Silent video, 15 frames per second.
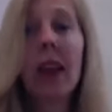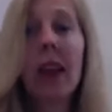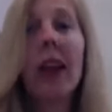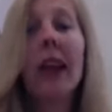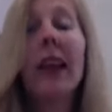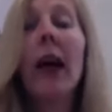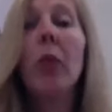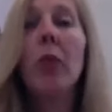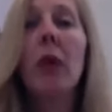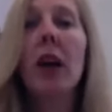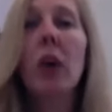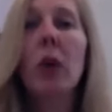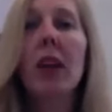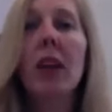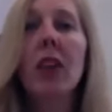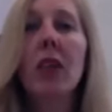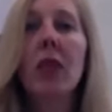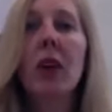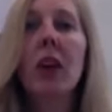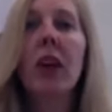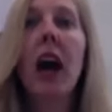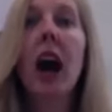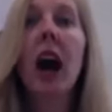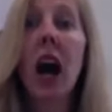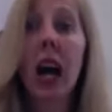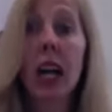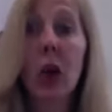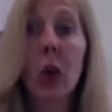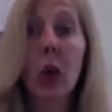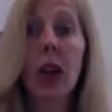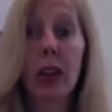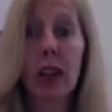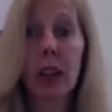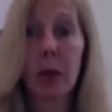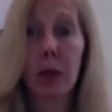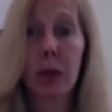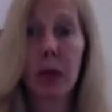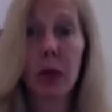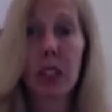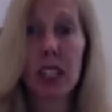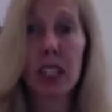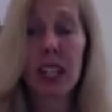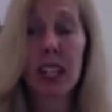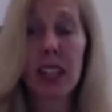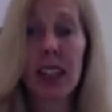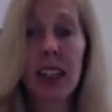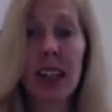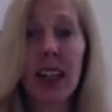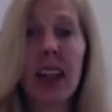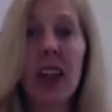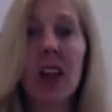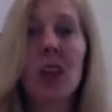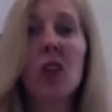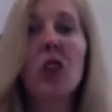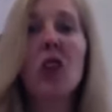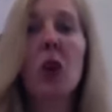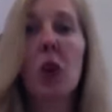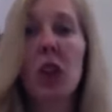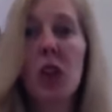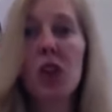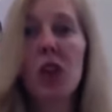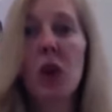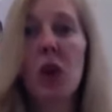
Now, buckwheat is a very high-quality protein, so you don't